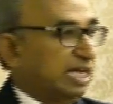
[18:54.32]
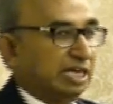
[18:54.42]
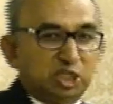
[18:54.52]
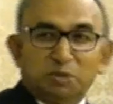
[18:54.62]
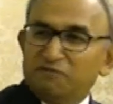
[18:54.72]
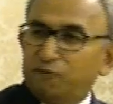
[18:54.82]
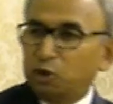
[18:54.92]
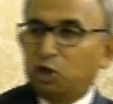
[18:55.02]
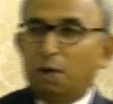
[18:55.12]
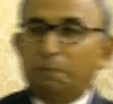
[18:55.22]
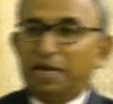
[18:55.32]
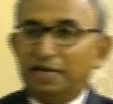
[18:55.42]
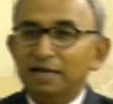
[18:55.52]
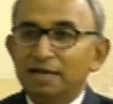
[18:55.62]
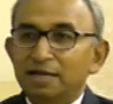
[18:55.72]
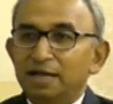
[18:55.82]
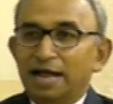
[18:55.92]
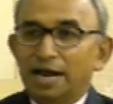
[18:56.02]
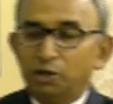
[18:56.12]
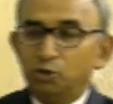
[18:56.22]
that needs to be photocopied,
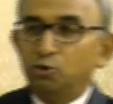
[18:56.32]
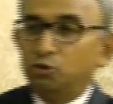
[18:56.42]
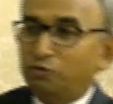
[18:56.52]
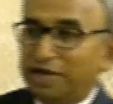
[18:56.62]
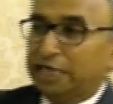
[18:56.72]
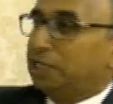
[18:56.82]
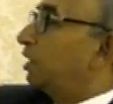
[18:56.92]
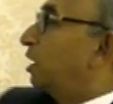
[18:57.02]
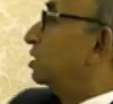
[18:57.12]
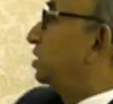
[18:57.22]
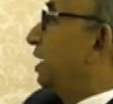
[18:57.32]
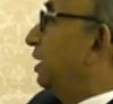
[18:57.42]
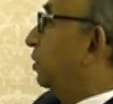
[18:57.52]
and you quickly turn around and say,